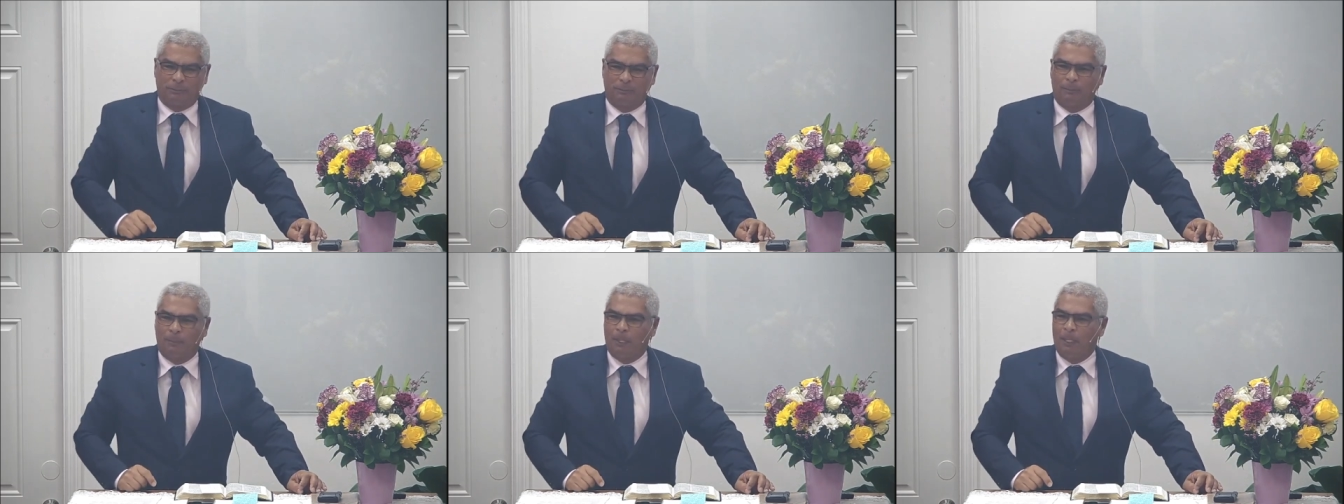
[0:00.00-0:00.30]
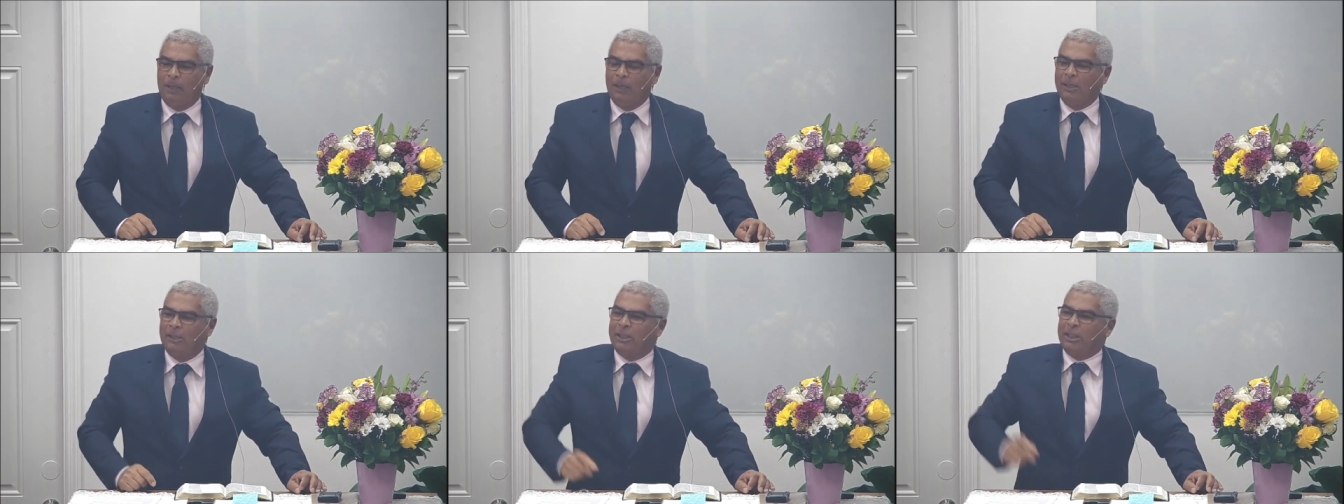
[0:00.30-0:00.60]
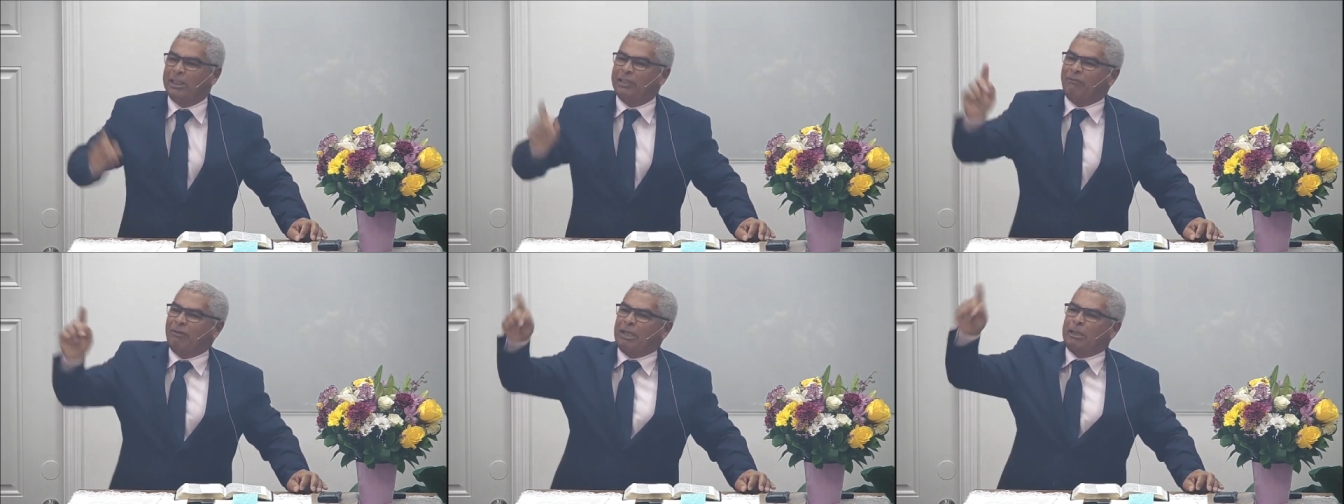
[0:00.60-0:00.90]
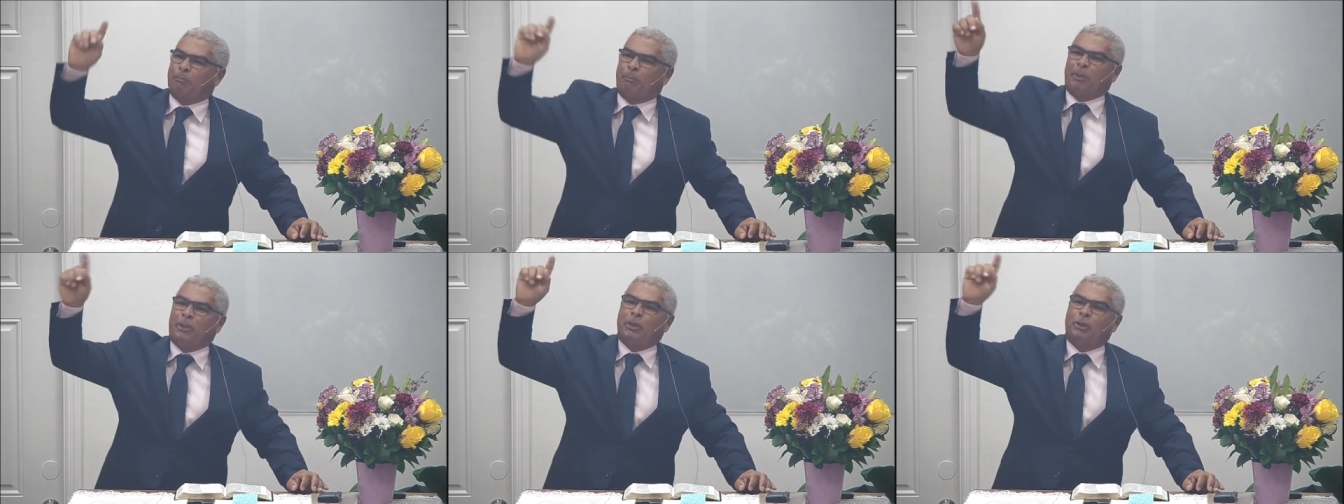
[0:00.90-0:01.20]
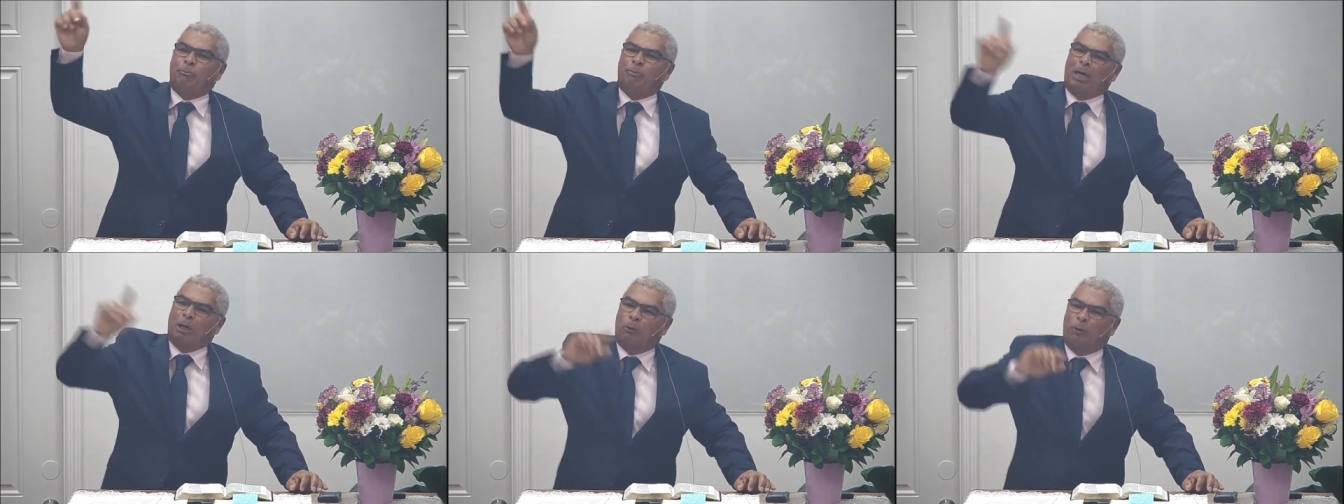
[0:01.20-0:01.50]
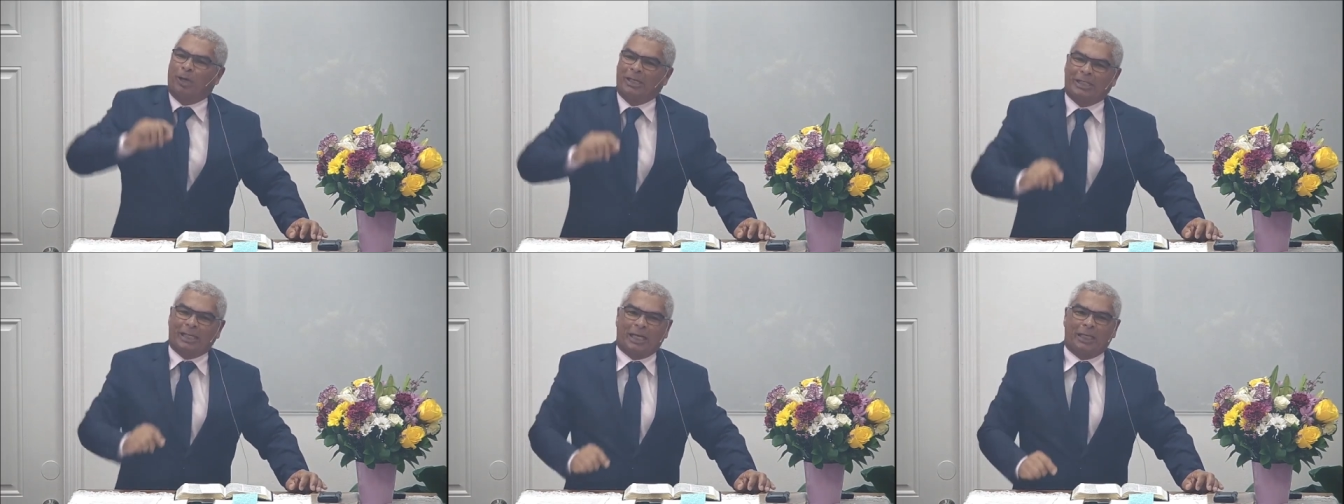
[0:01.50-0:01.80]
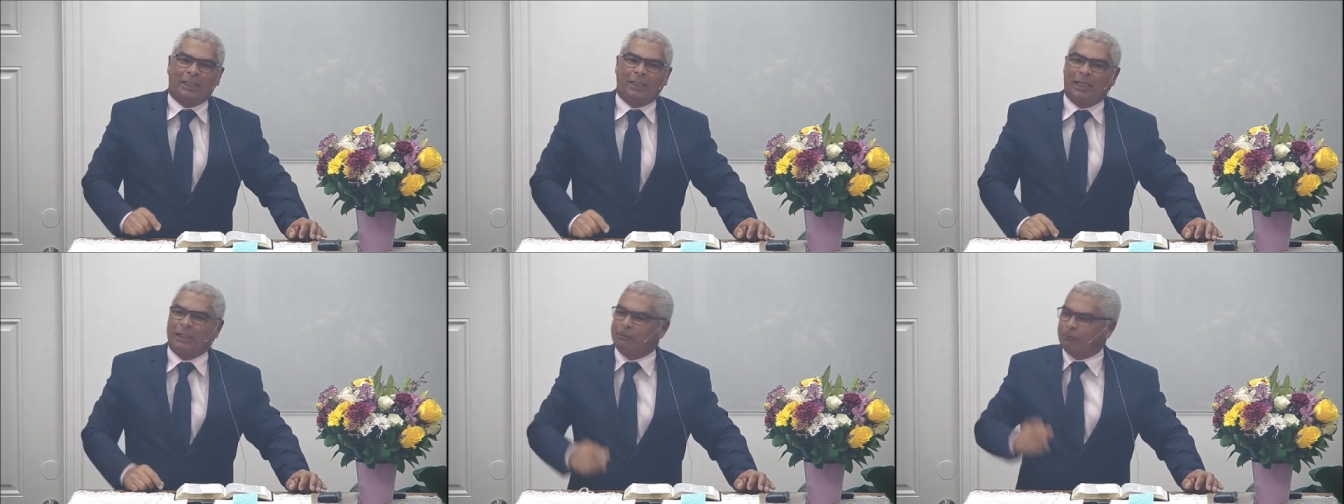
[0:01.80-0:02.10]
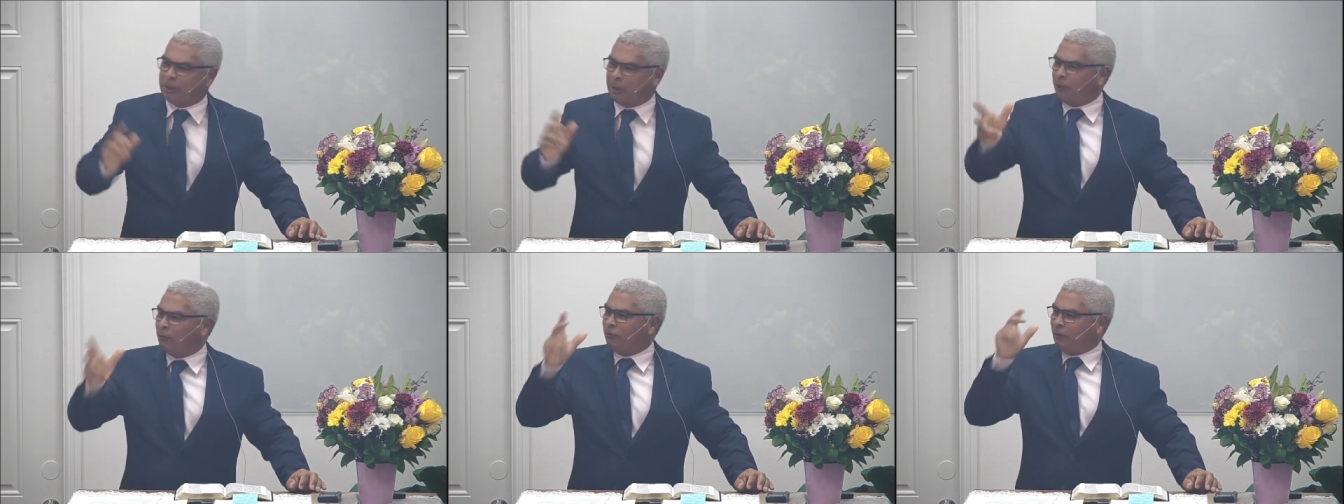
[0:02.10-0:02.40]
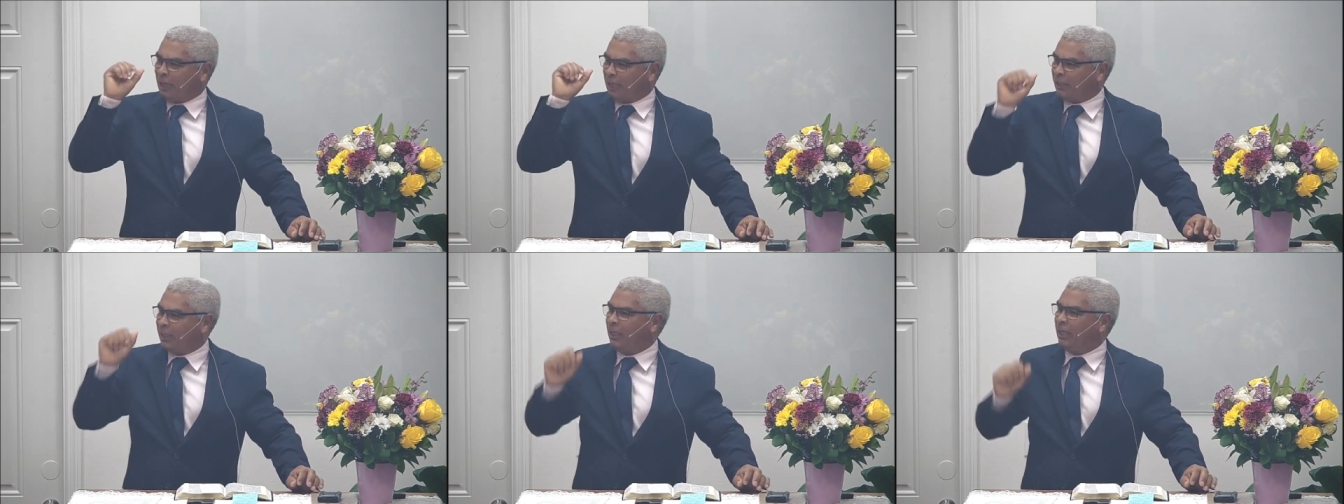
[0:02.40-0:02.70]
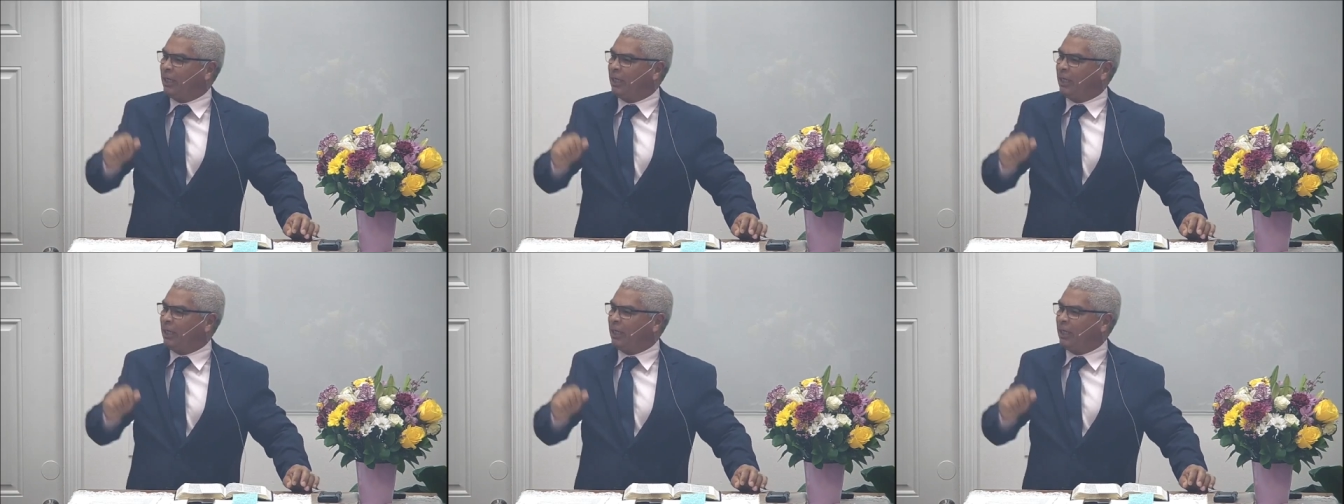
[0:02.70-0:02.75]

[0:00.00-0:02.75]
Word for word: One of the servants said, hey, if they